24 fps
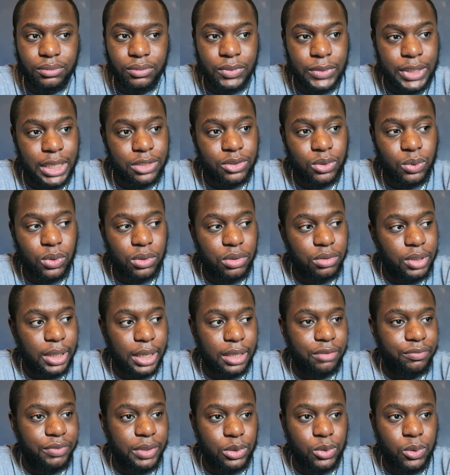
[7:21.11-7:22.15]
that's all I
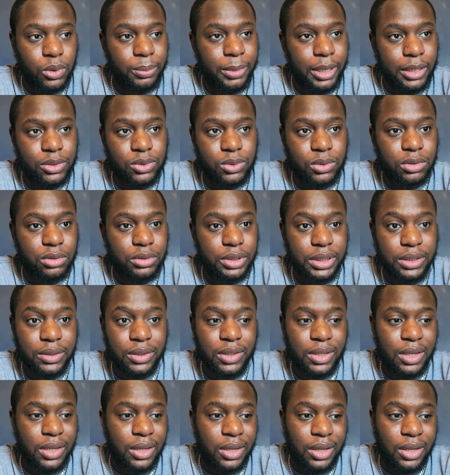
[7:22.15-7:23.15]
can really talk about the story.